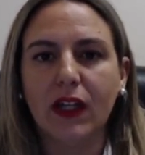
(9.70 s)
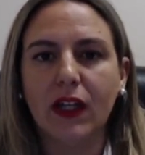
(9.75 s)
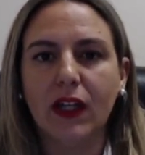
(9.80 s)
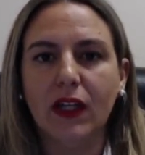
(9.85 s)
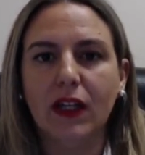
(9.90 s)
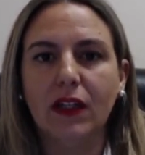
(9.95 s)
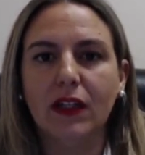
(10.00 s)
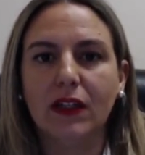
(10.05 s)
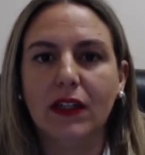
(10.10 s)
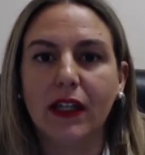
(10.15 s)

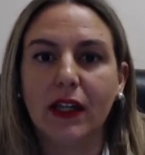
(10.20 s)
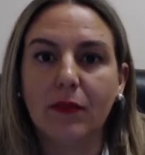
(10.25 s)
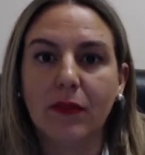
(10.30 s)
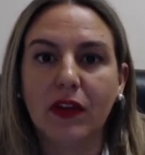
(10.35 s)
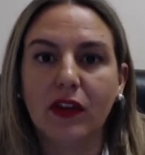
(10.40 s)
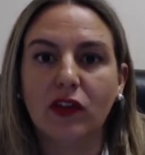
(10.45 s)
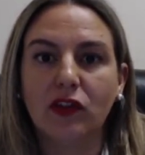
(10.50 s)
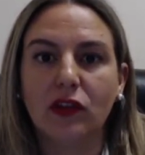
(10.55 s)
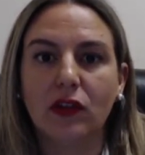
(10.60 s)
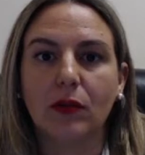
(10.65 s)
In
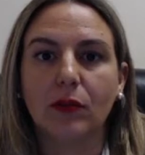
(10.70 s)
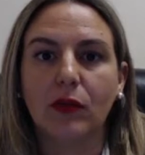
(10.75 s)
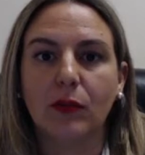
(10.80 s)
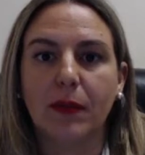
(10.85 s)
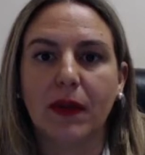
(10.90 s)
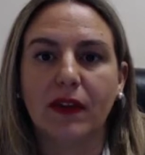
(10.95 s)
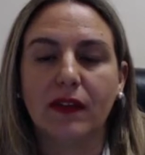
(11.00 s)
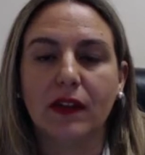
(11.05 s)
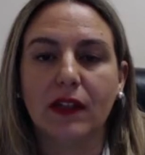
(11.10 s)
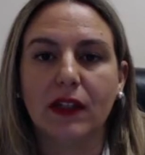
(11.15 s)
layman's terms,
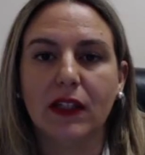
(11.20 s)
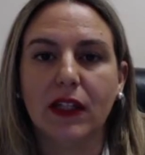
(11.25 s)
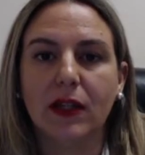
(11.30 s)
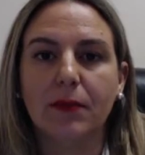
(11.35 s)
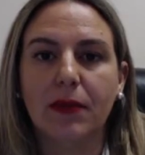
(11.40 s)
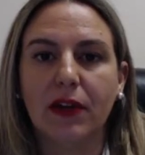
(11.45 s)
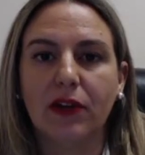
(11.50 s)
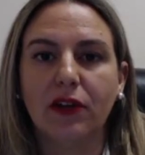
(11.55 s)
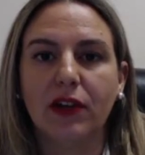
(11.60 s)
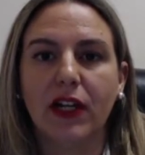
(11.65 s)
basically, a
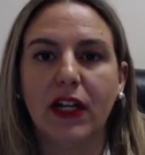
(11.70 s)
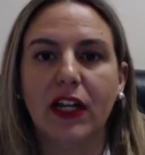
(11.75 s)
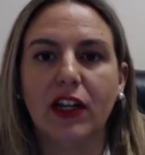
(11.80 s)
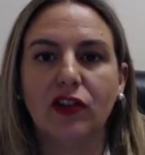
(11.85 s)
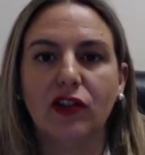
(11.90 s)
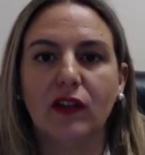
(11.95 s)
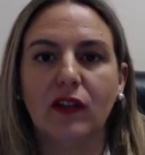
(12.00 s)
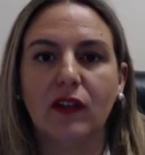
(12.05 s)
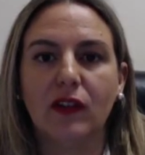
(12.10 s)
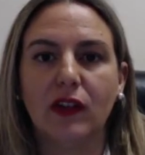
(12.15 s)
parent
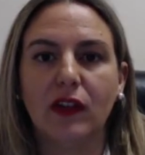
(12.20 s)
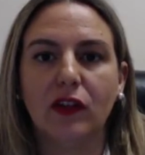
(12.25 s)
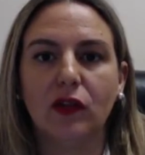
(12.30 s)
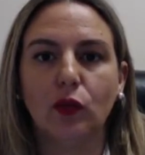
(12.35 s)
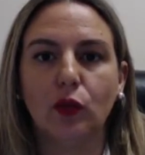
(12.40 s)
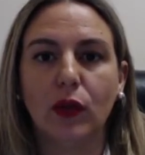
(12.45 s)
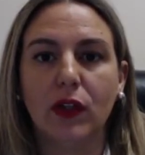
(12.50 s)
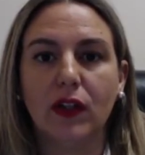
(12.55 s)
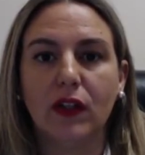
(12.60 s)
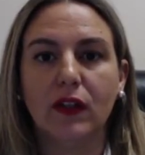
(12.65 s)
agency is
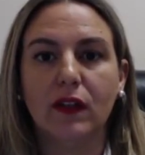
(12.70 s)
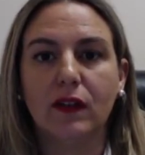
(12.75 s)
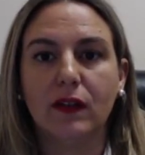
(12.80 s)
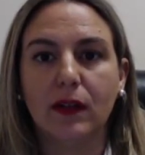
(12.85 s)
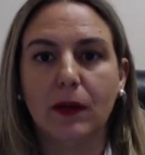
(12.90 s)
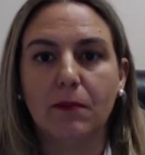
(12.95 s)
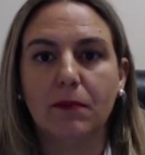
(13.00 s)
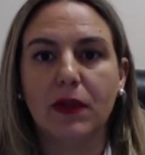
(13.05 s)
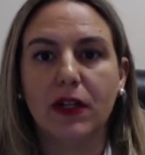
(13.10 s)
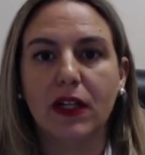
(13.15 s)
when
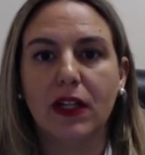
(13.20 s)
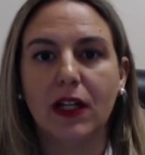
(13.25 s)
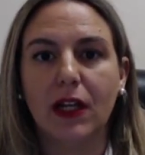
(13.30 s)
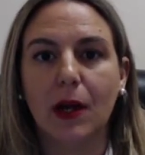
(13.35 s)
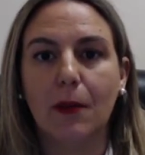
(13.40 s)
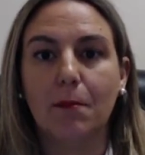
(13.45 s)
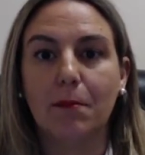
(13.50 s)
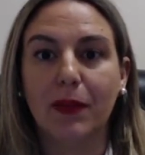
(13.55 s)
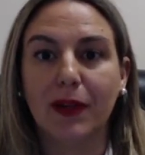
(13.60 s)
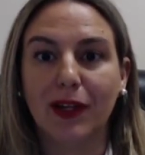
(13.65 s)
somebody
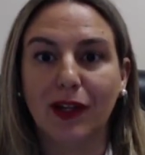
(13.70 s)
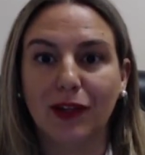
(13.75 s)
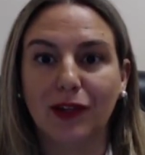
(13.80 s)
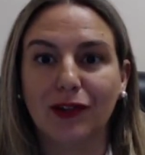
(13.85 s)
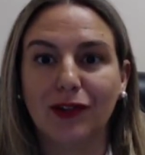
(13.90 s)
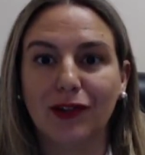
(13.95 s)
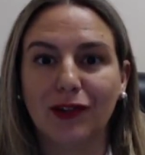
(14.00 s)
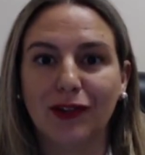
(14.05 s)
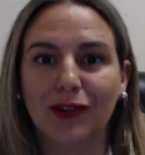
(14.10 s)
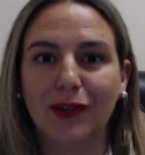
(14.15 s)

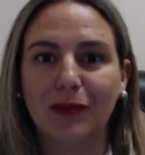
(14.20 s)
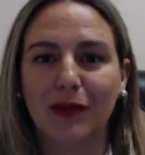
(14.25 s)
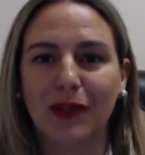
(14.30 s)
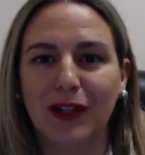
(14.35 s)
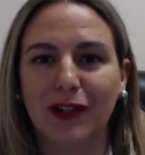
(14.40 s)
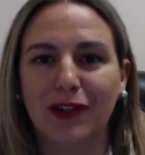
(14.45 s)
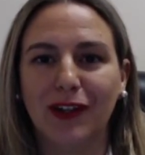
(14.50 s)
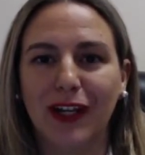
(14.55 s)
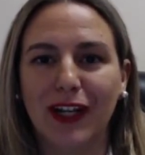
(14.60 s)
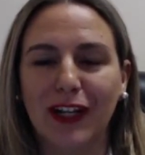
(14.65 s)
appears to be
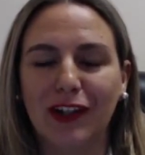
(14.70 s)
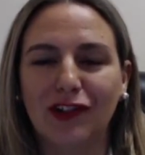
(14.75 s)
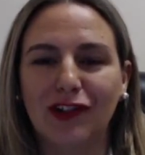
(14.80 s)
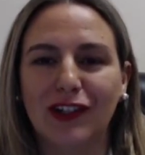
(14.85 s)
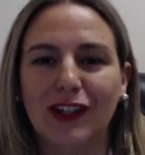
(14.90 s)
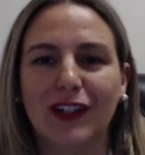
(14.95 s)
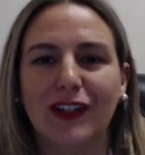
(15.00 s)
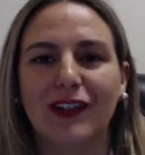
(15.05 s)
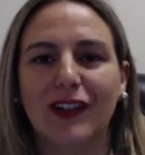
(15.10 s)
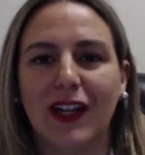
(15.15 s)
your
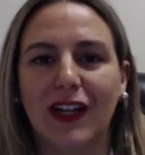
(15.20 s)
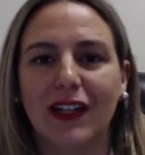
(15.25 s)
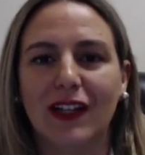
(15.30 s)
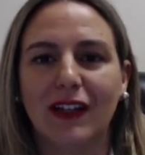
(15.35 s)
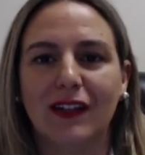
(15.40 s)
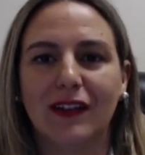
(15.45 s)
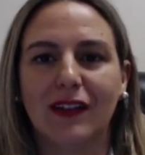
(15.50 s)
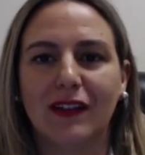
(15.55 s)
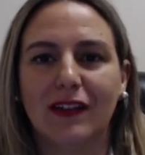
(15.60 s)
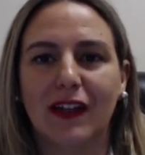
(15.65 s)
agent, exactly
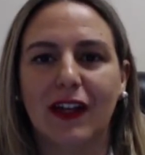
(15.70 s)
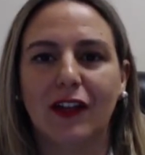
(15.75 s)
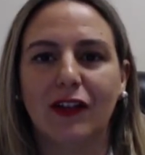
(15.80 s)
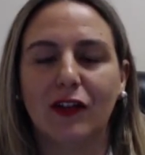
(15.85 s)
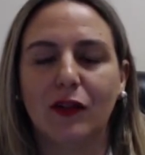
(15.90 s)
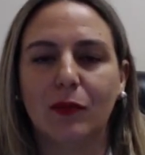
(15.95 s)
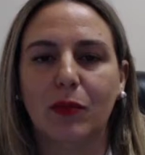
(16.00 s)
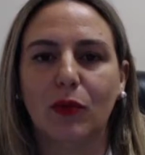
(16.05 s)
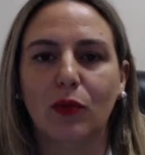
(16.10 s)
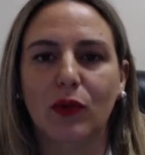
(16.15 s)
as it
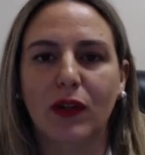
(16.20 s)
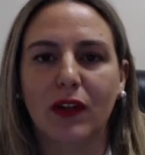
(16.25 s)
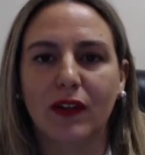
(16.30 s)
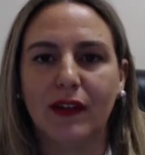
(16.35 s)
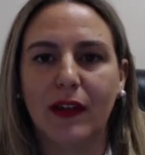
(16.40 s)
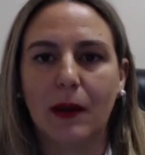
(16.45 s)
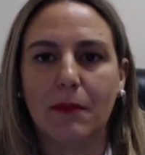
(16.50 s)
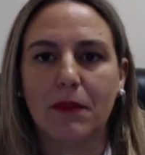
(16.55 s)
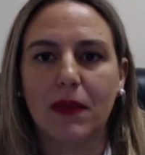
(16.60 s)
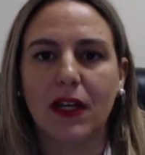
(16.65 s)
sounds. But what does
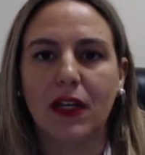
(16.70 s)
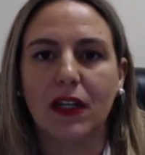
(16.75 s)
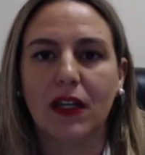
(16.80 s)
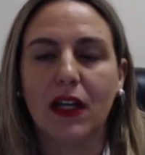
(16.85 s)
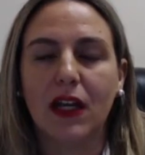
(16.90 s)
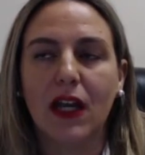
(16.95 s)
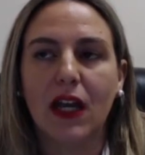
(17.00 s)
that mean?